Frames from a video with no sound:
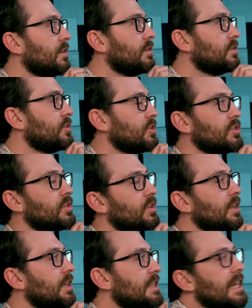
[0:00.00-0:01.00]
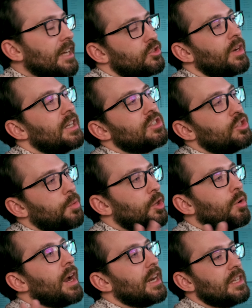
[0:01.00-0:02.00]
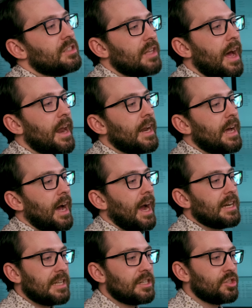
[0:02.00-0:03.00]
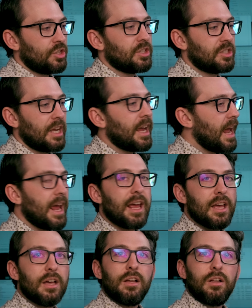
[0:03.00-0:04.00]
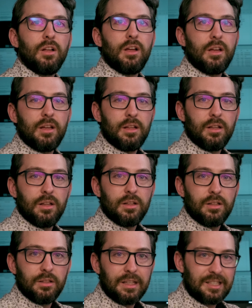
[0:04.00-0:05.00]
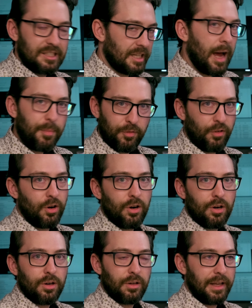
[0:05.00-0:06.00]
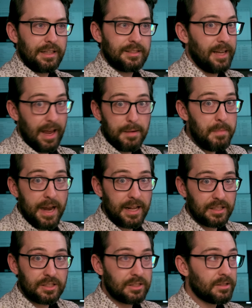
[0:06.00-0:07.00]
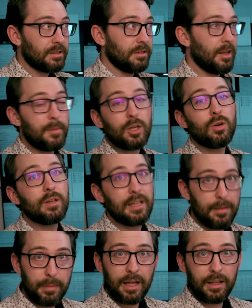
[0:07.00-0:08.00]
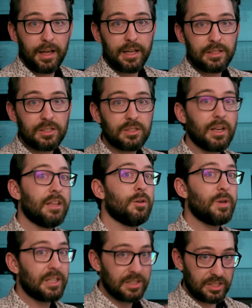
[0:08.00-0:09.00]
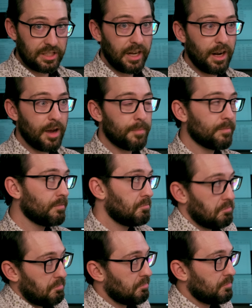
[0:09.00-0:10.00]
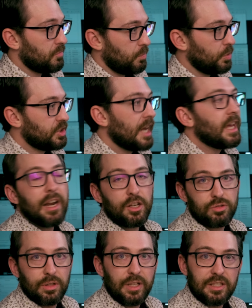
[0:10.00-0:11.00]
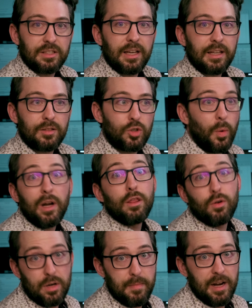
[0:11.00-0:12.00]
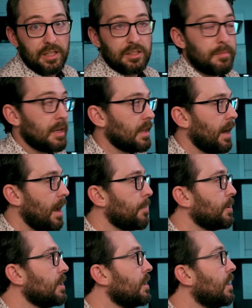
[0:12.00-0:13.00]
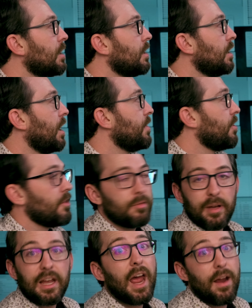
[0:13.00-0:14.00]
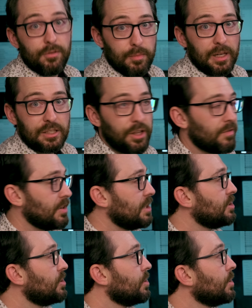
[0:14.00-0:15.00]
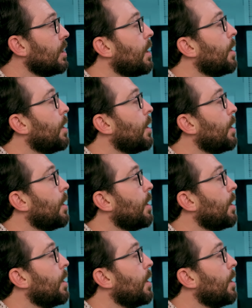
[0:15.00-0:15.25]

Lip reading: so I guess the regret is that I didn't just say, hey, let's stop for like 10 minutes. Let me go get my lights and then we can set up. We'll take an extra, let's say 20, 30 minutes to make that happen. And then that'll make everybody's life easier.